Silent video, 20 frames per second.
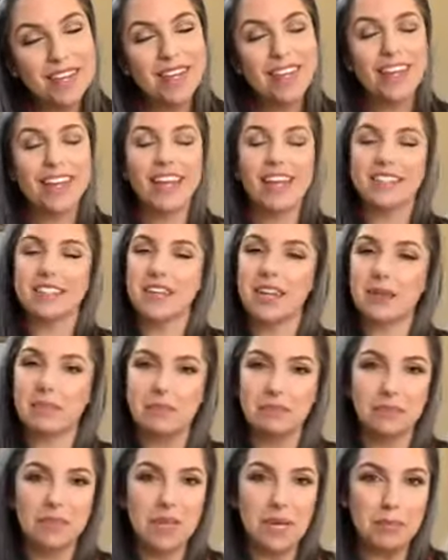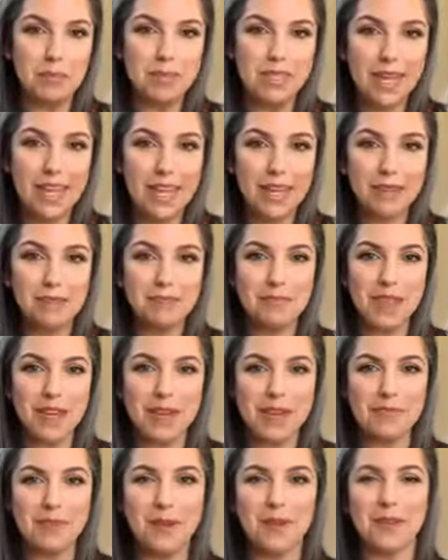And as I keep saying, like
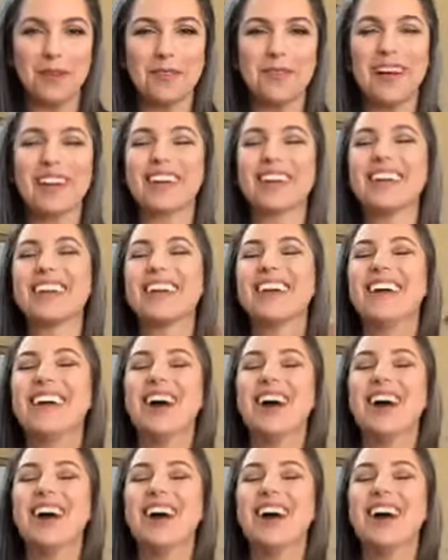a broken record,